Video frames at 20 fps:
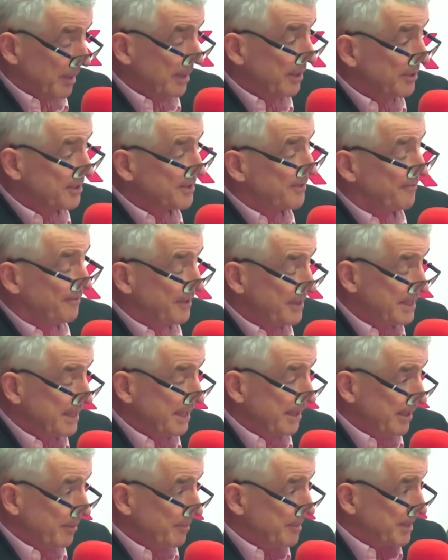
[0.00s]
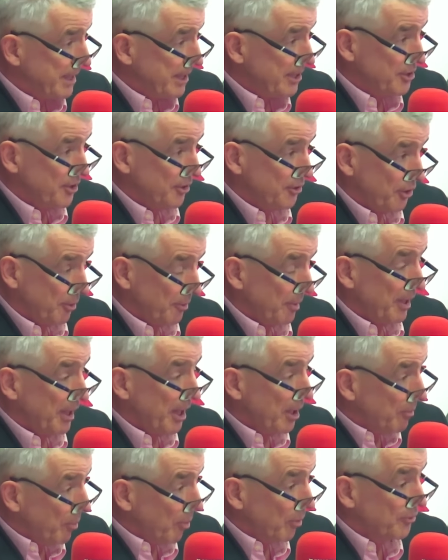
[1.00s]
I mean, there's a physical limitation on
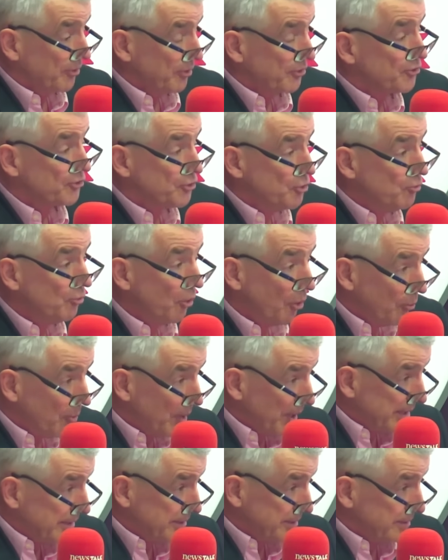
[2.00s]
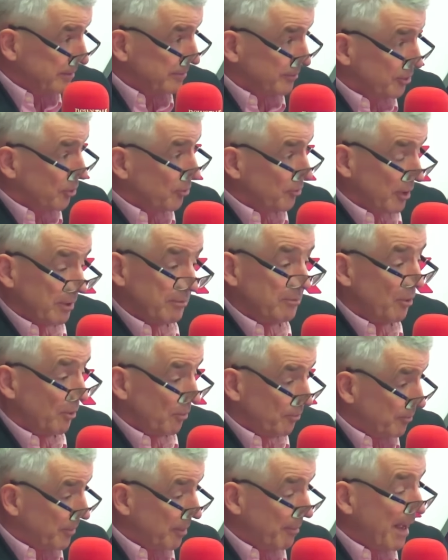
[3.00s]
Dublin Airport. There's two runways, so that
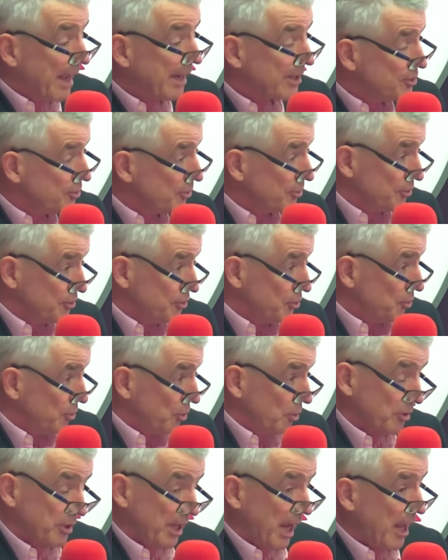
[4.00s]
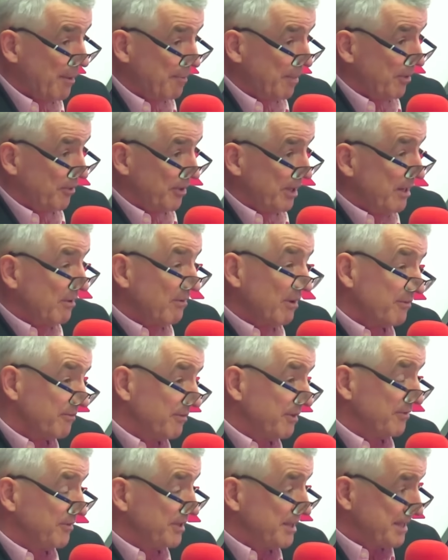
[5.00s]
you'll, yeah. the max you can do, you'll cap out here
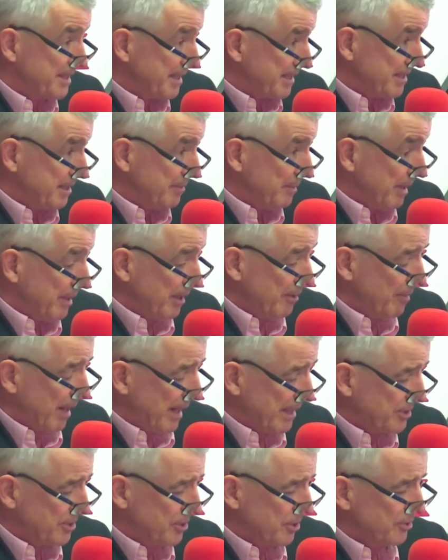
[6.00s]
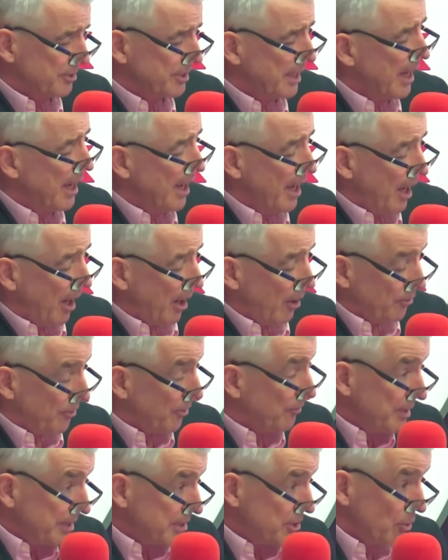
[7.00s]
at fifty, sixty million passengers.
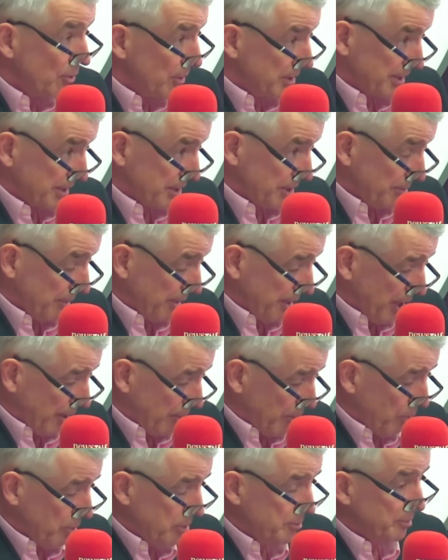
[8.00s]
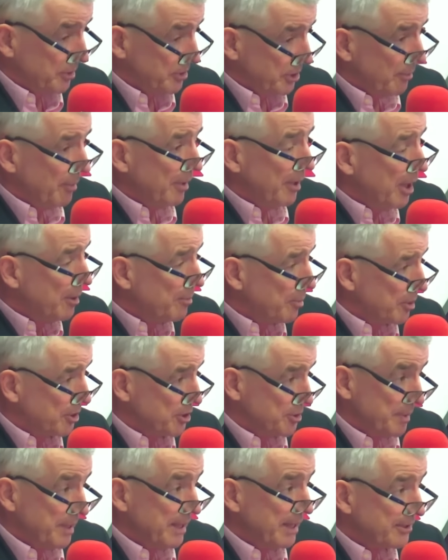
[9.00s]
There is noise at Dublin Airport, but Dublin
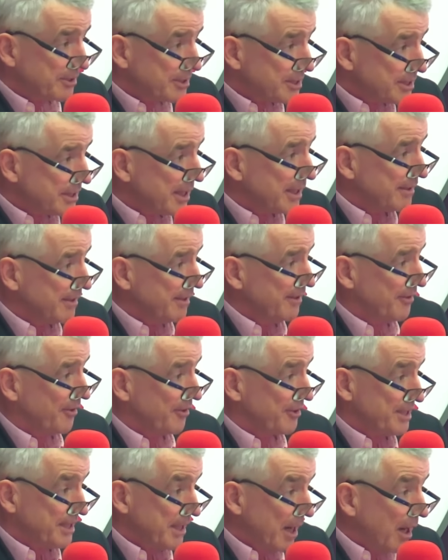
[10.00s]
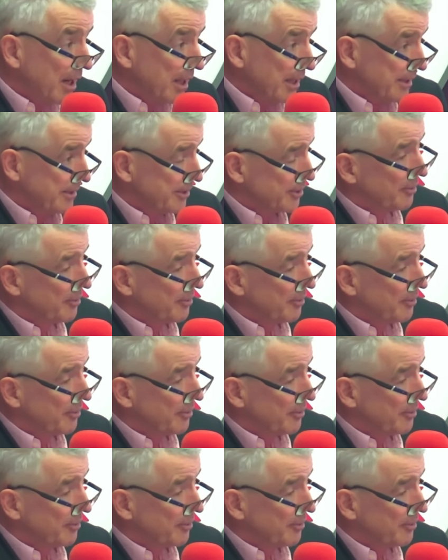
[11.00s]
Airport has been there since nineteen thirty-nine.